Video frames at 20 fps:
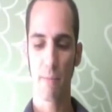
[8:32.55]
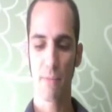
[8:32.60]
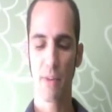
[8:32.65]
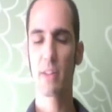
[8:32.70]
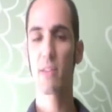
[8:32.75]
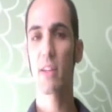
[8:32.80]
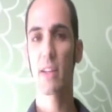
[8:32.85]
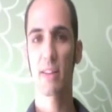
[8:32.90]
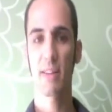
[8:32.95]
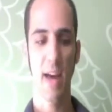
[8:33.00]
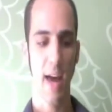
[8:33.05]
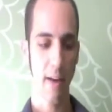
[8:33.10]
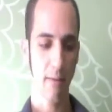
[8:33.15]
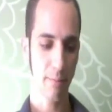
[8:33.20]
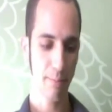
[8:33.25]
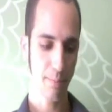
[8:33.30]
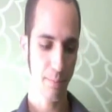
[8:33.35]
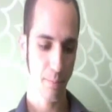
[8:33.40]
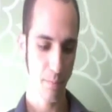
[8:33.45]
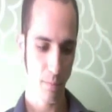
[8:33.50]
Things like
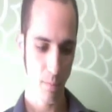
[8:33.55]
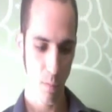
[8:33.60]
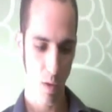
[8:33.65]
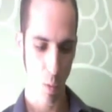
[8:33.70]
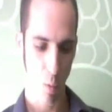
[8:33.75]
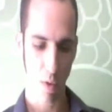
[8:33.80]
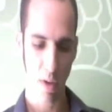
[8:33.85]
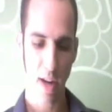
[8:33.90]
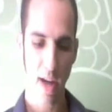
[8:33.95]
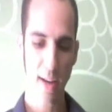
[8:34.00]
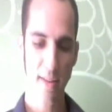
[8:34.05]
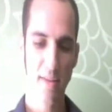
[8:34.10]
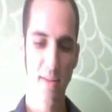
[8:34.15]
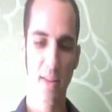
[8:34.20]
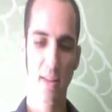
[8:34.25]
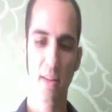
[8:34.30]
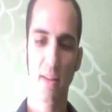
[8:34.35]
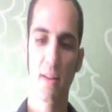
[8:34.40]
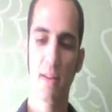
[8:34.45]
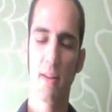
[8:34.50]
that. One has
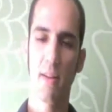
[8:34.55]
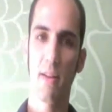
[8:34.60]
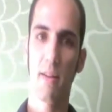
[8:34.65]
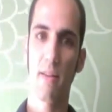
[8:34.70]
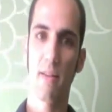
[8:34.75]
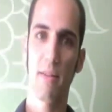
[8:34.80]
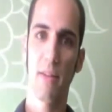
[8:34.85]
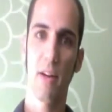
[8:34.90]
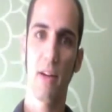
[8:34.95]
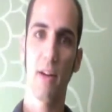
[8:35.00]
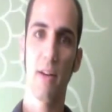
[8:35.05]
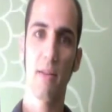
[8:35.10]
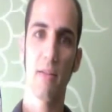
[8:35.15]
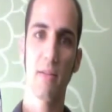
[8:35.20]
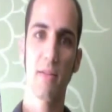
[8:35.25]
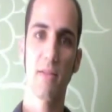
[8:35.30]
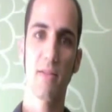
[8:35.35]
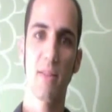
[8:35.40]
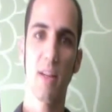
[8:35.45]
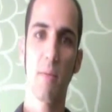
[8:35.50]

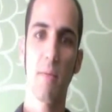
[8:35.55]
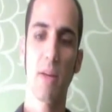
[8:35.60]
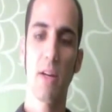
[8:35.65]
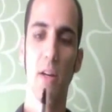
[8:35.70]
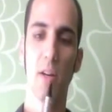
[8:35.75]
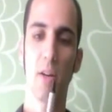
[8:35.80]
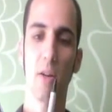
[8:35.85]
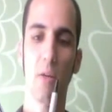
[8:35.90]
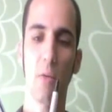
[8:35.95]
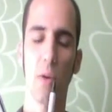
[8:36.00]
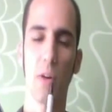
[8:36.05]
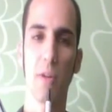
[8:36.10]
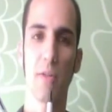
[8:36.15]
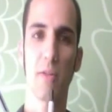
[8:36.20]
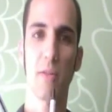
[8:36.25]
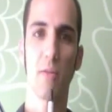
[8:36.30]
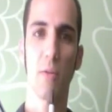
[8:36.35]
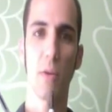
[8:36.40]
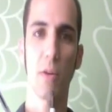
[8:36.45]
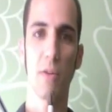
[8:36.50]
the stem here where
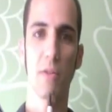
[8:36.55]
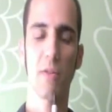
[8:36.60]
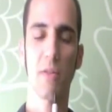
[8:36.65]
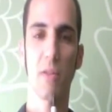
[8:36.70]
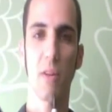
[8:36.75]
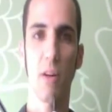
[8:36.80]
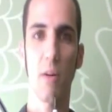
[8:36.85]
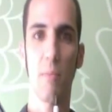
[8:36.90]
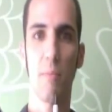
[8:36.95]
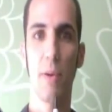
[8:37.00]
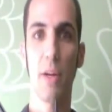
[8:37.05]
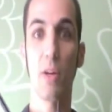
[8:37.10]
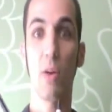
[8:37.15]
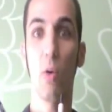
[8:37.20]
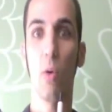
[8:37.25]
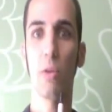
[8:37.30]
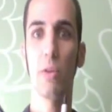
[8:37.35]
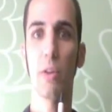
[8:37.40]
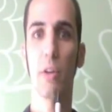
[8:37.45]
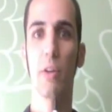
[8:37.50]
it's the pen
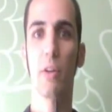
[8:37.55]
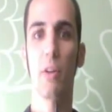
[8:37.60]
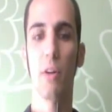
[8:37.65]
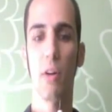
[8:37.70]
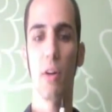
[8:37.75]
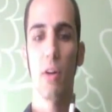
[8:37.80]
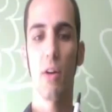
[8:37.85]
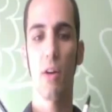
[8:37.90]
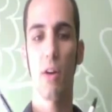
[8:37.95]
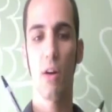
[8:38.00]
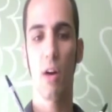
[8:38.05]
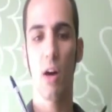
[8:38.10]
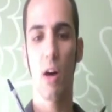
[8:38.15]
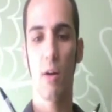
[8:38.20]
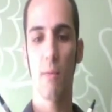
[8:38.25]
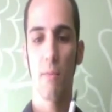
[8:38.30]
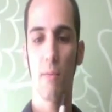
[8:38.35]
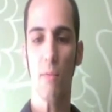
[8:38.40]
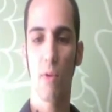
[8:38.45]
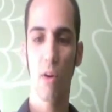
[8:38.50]
holder
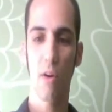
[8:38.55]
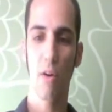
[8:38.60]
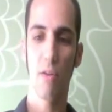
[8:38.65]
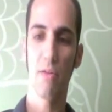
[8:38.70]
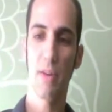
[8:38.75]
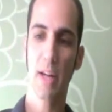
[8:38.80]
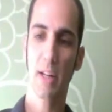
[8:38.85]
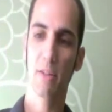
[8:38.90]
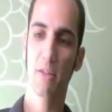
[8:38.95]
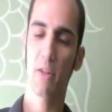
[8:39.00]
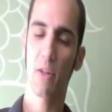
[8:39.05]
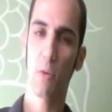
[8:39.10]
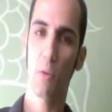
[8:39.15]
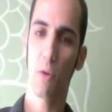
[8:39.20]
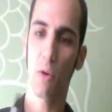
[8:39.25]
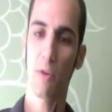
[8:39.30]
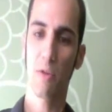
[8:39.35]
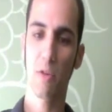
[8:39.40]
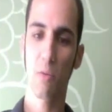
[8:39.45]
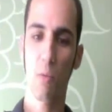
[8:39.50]
next to the
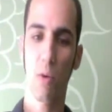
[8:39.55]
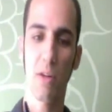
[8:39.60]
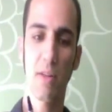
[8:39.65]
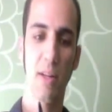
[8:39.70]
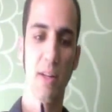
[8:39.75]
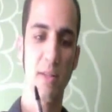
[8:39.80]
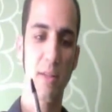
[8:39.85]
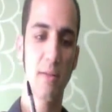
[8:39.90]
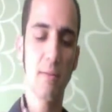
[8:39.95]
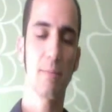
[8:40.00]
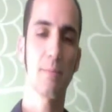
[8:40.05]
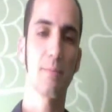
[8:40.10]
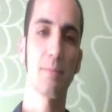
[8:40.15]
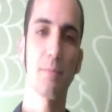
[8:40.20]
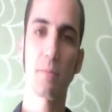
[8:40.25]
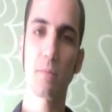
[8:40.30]
words and one doesn't.